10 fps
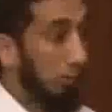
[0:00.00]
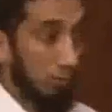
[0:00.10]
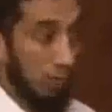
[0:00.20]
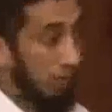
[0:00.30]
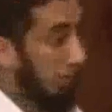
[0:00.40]

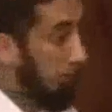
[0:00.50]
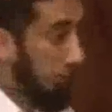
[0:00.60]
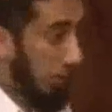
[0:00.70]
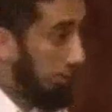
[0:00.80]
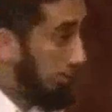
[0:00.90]
Friends have
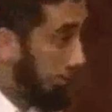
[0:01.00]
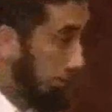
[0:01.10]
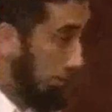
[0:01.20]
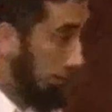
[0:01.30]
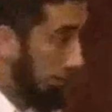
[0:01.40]
problems
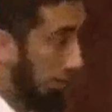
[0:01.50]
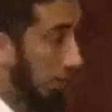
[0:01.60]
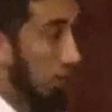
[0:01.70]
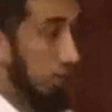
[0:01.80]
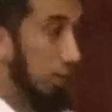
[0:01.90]
with each other.
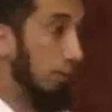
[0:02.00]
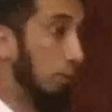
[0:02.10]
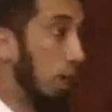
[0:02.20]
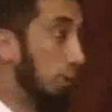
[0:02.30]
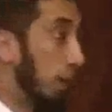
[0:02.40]
Some of
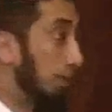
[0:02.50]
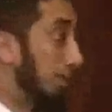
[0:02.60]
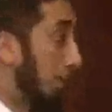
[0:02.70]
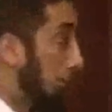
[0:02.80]
you have problems